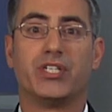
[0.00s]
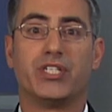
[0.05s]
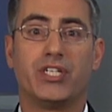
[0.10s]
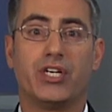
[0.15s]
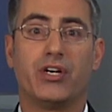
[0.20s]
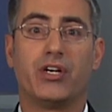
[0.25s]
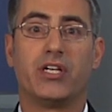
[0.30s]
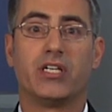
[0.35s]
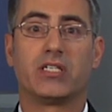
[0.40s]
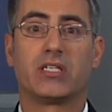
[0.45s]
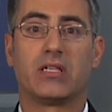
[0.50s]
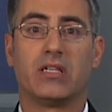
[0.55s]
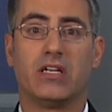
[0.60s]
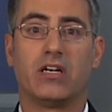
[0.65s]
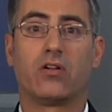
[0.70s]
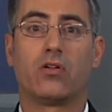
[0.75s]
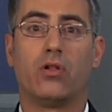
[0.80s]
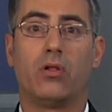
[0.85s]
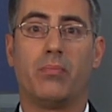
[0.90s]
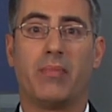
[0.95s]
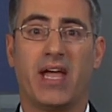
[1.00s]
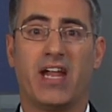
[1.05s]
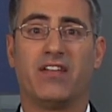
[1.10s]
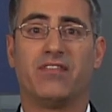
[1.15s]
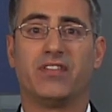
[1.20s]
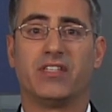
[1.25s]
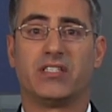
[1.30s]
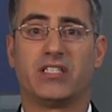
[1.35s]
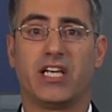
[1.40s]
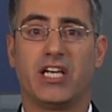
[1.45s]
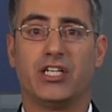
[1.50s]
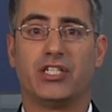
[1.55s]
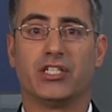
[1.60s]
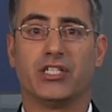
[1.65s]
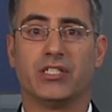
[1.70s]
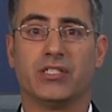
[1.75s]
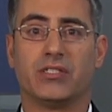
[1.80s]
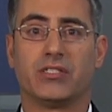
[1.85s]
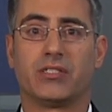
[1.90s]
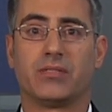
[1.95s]
serious clinical
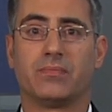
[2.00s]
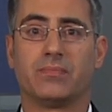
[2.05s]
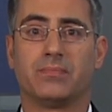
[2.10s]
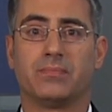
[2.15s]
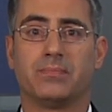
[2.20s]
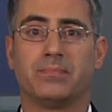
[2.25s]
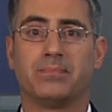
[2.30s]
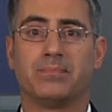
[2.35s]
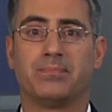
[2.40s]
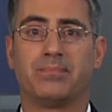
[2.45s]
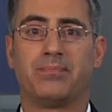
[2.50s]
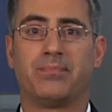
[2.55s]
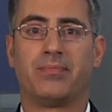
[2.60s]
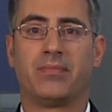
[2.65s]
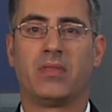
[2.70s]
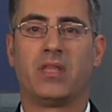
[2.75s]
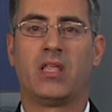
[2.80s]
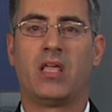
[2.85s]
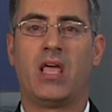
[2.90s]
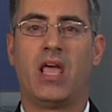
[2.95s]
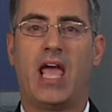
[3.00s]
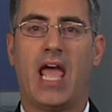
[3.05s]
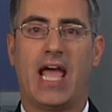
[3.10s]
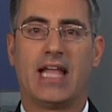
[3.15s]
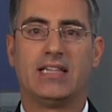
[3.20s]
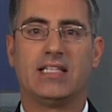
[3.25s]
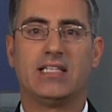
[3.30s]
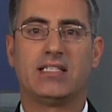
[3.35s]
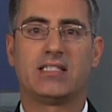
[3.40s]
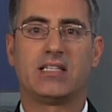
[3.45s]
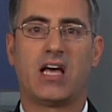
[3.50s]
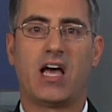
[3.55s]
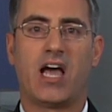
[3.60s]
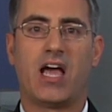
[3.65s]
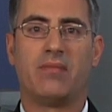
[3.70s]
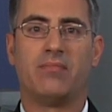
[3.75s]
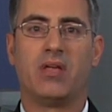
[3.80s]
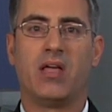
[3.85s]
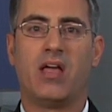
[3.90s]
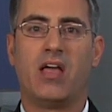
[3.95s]
manifestations. At this
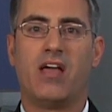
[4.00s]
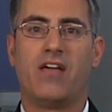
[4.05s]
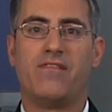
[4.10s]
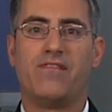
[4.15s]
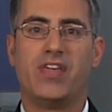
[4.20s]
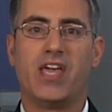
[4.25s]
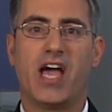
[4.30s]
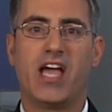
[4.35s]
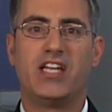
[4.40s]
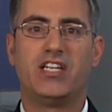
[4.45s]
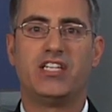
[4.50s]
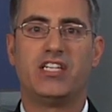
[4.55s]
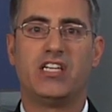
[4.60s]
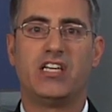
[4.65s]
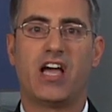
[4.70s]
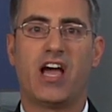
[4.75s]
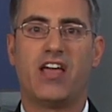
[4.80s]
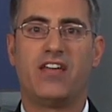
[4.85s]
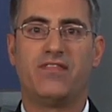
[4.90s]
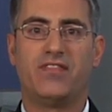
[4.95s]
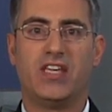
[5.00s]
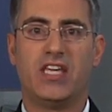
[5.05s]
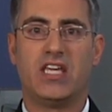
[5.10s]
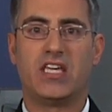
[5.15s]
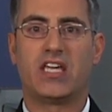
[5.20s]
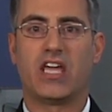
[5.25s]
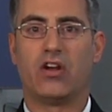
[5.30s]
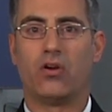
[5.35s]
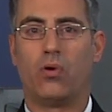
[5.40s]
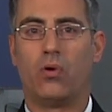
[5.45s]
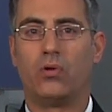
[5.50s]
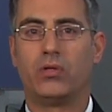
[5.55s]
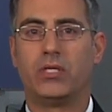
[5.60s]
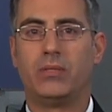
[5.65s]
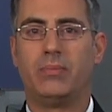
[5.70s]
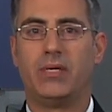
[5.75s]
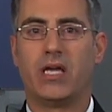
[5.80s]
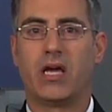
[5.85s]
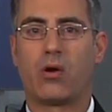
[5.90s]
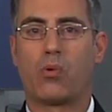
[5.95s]
time, V I G I V can only
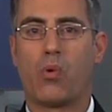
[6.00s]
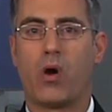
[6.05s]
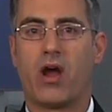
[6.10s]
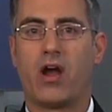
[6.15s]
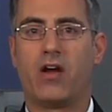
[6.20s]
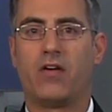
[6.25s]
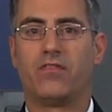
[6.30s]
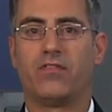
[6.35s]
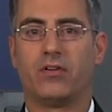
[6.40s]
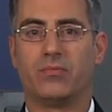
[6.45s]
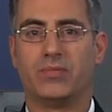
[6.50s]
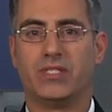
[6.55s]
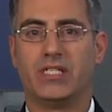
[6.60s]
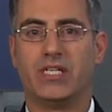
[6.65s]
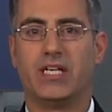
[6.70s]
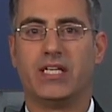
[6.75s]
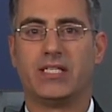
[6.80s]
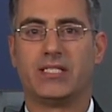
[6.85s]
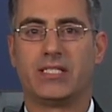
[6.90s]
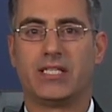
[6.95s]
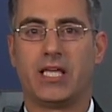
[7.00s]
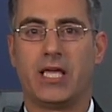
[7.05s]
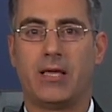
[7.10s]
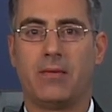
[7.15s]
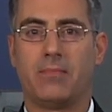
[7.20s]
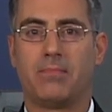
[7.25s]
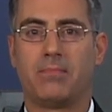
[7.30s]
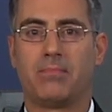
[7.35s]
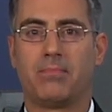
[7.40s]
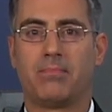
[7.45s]
be acquired from C D C.